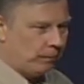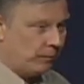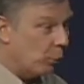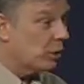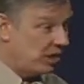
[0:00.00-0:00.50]
In
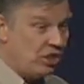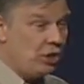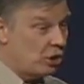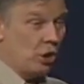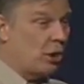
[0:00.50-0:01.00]
other words, it's
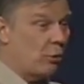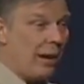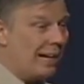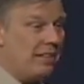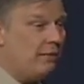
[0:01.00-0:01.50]
just another
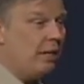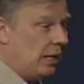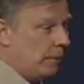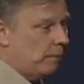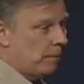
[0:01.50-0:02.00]
activity.
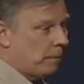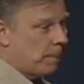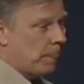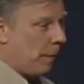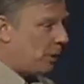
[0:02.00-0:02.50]

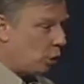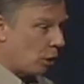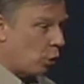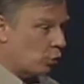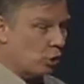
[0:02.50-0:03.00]
I mean, you
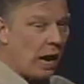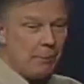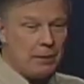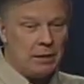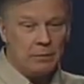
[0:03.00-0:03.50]
go
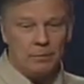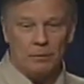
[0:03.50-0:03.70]
shopping,